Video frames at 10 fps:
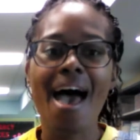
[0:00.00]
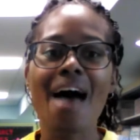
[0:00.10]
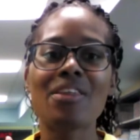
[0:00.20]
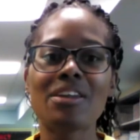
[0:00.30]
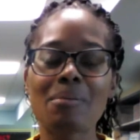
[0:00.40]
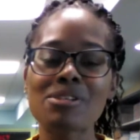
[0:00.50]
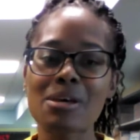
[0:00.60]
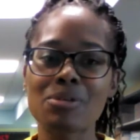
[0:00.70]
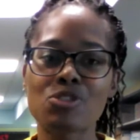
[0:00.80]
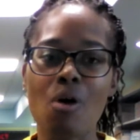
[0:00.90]
And the numbers
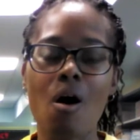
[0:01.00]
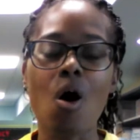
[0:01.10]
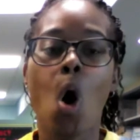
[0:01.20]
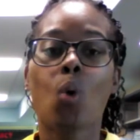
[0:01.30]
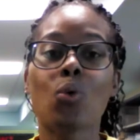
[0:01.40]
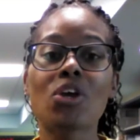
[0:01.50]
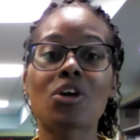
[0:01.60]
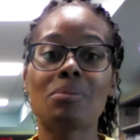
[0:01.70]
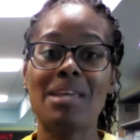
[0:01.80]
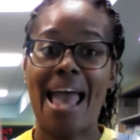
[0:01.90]
that we draw, we are
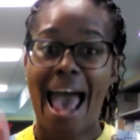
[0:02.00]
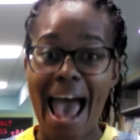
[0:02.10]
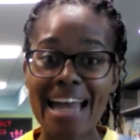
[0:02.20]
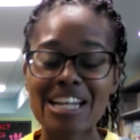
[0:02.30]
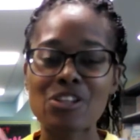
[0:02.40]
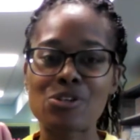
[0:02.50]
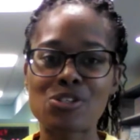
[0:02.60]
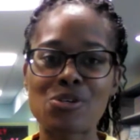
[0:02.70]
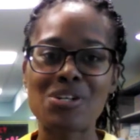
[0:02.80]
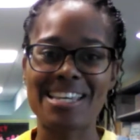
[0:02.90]
going to be adding those
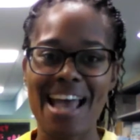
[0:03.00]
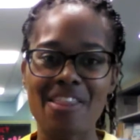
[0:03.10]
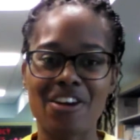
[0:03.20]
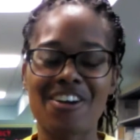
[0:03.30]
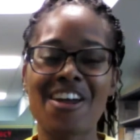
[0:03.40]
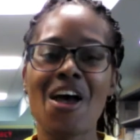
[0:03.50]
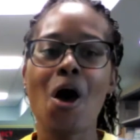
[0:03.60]
2 together,